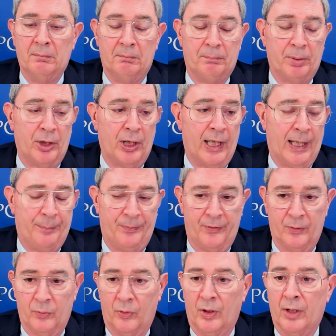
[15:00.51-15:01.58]
Perhaps
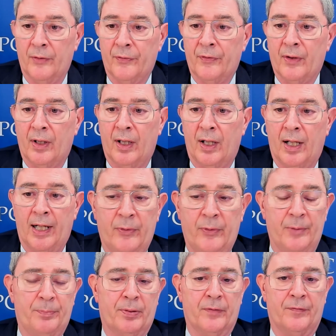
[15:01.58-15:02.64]
it was. I
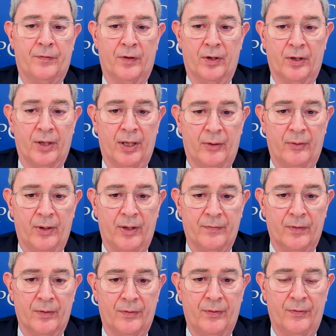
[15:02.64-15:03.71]
prefer,
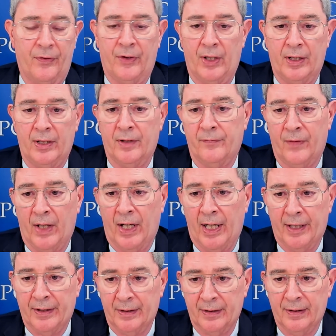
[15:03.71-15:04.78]
however, to think of that